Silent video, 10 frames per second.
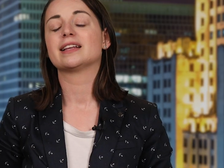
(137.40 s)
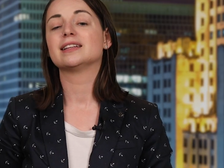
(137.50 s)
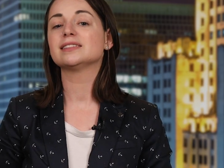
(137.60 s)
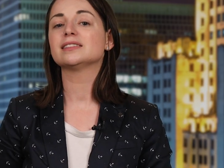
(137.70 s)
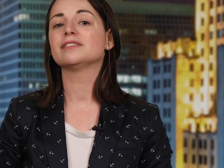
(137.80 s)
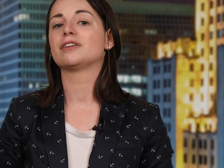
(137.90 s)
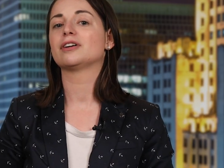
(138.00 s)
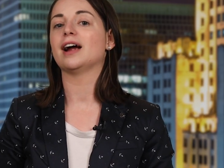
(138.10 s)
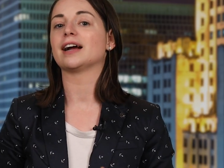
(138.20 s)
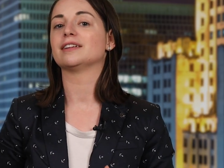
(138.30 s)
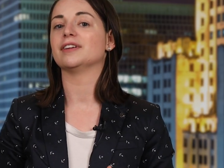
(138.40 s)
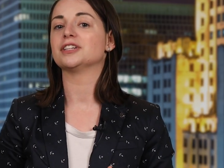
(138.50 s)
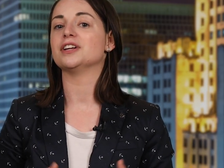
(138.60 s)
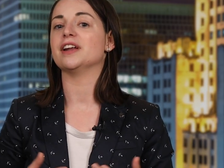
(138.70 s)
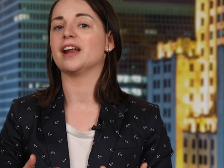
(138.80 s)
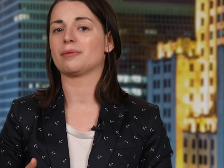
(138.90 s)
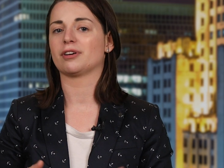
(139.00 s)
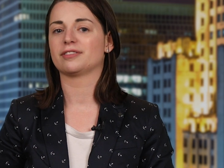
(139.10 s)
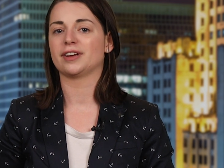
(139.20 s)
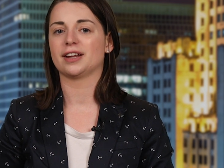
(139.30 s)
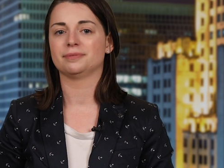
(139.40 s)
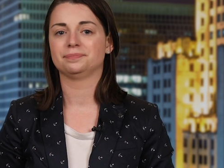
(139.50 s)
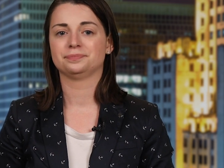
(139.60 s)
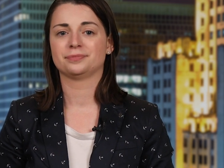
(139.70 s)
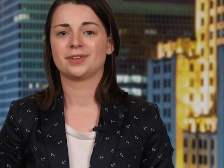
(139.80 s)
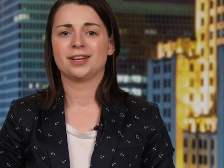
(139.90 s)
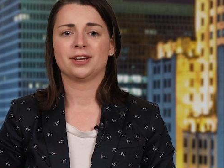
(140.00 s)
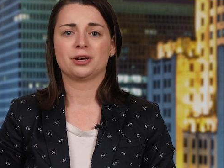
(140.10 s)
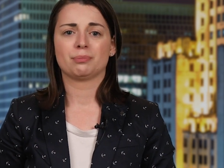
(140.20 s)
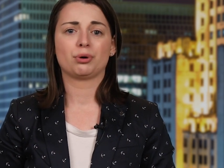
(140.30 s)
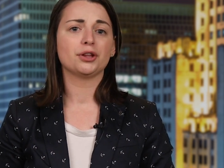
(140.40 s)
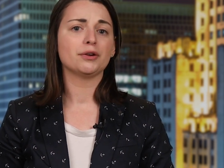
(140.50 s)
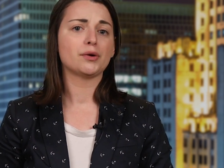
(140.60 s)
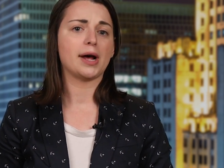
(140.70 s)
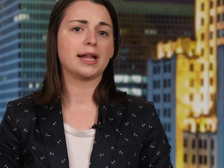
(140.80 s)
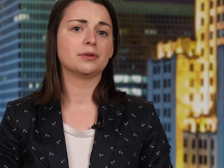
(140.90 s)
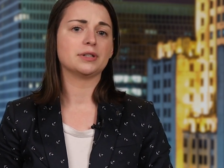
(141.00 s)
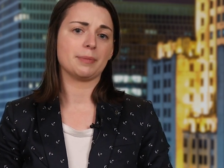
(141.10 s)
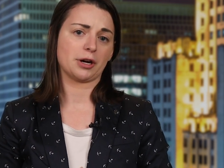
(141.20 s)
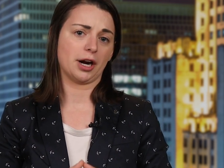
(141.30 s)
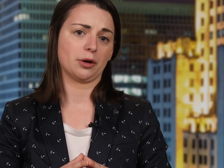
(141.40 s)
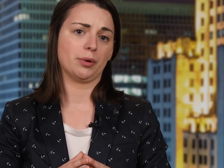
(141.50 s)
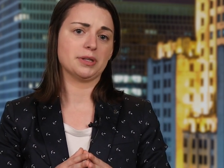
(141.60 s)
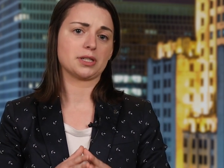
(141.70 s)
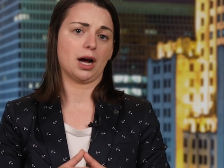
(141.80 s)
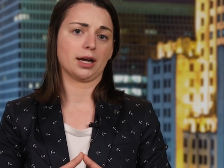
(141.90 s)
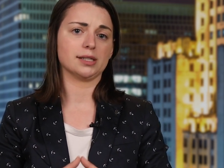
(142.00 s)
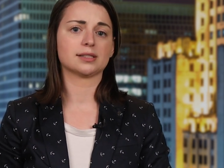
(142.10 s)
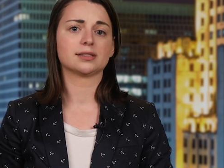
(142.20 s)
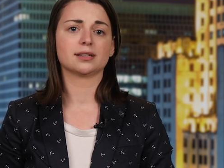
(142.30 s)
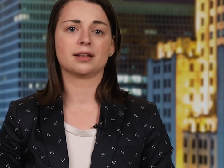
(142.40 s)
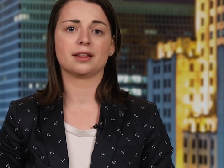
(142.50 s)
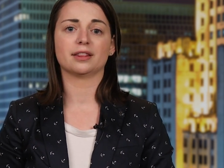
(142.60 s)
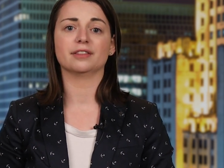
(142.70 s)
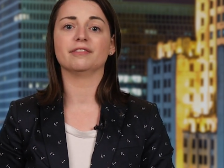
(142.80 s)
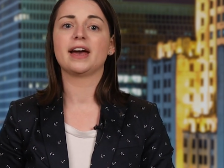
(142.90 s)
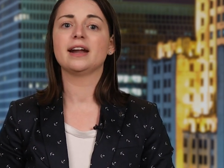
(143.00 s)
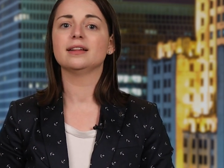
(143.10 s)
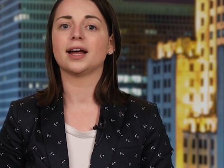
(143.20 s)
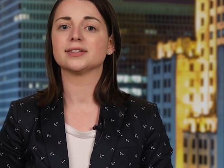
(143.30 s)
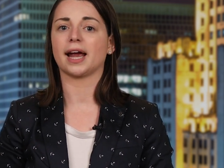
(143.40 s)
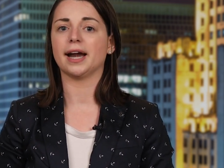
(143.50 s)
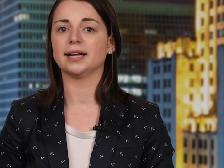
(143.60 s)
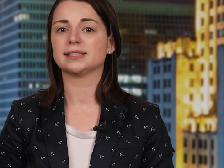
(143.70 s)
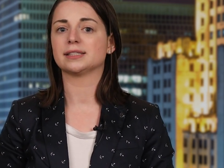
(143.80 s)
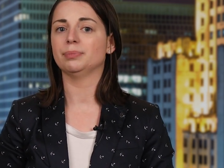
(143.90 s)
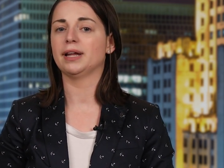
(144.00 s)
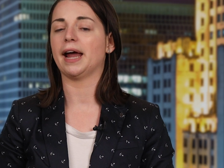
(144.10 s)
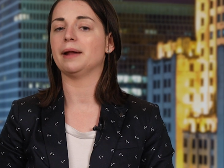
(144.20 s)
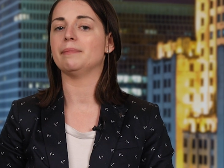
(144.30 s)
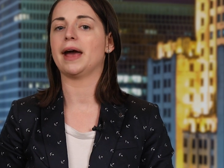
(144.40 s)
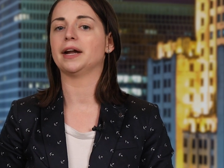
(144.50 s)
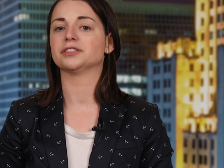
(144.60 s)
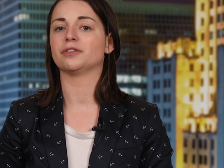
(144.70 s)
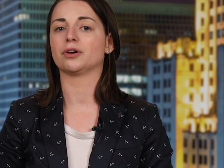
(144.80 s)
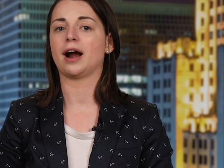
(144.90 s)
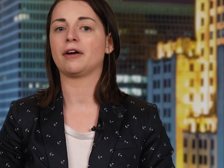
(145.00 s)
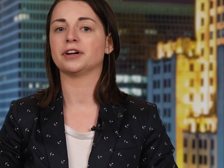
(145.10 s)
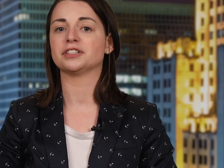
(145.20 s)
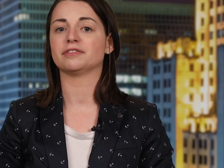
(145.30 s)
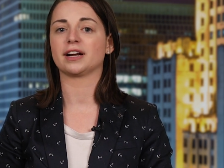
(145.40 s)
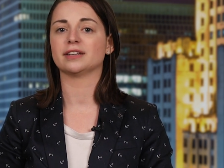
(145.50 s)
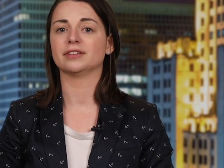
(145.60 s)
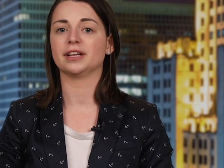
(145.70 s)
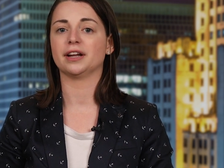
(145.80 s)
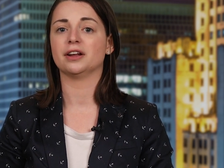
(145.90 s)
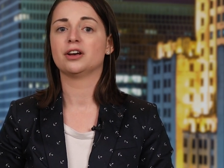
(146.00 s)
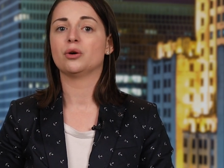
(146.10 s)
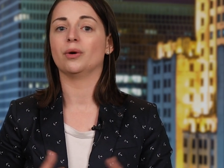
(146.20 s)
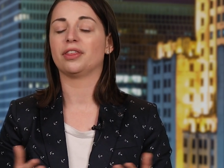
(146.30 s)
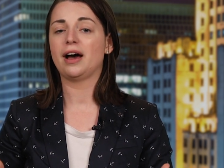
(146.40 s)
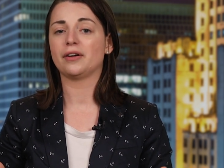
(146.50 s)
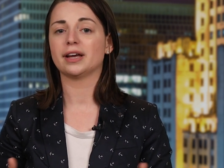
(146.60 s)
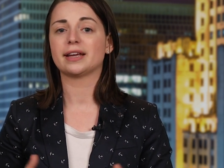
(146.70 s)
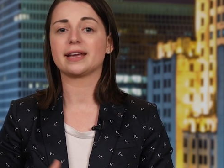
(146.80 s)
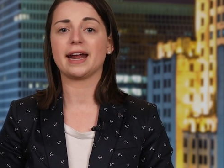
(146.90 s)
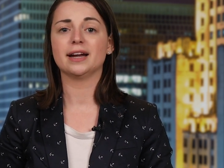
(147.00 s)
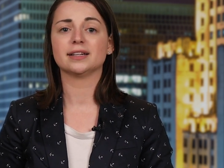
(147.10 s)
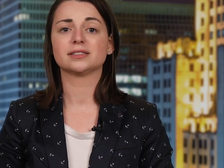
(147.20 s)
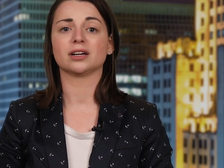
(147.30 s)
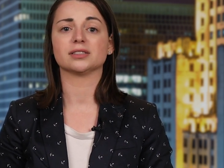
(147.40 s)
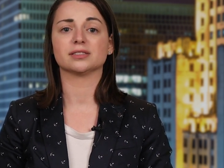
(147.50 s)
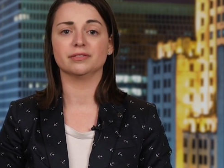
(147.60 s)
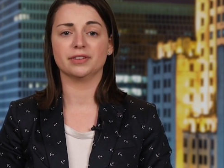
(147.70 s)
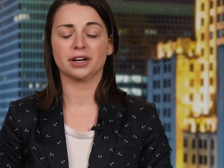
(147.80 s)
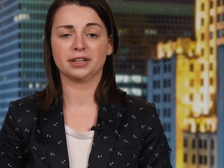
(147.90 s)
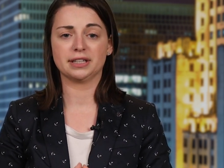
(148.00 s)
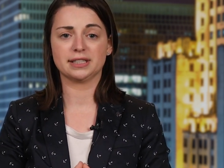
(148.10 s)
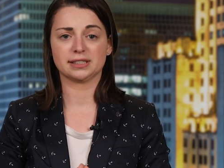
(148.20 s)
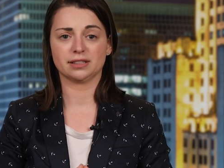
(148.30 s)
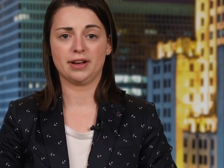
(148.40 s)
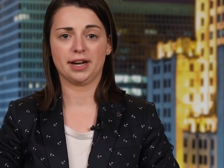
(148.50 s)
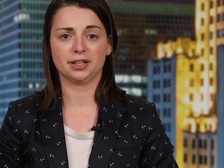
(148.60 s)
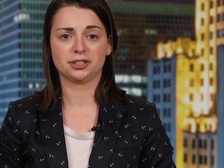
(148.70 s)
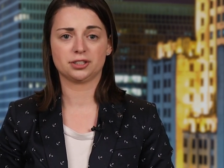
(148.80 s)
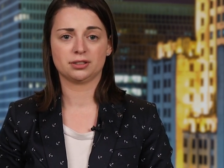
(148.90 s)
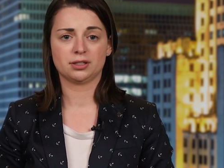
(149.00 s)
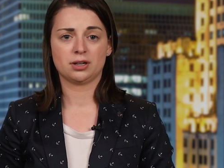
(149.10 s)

This is the Voter Activation Network van. Per the Rhode Island Democratic Women's Caucus, the van allows candidates to plan and manage voter outreach effectively, and without it, candidates are severely disadvantaged.